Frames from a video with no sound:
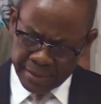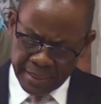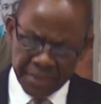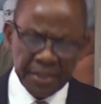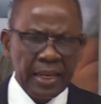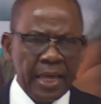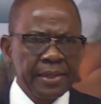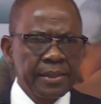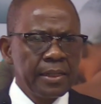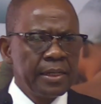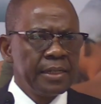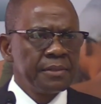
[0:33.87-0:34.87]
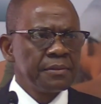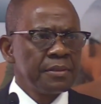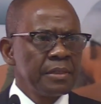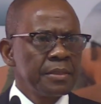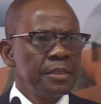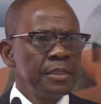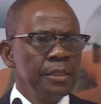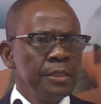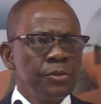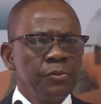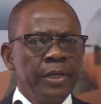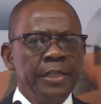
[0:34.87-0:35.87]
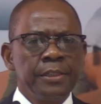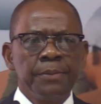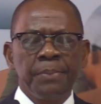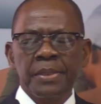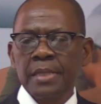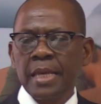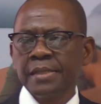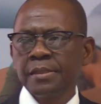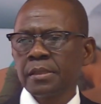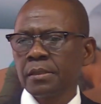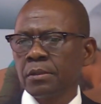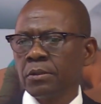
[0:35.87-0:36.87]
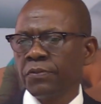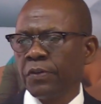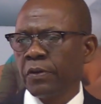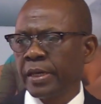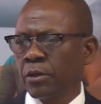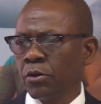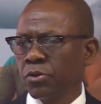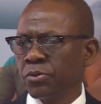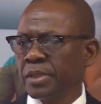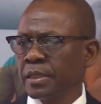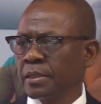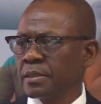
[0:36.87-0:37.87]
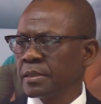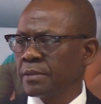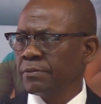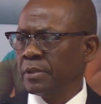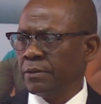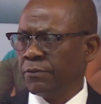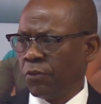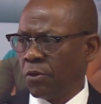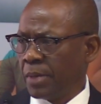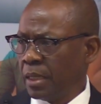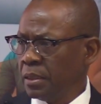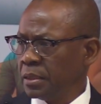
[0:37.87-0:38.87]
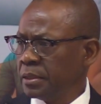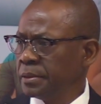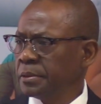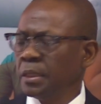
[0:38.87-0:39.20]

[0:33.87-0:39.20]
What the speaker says: something like 60 to 80% of our economy is informal,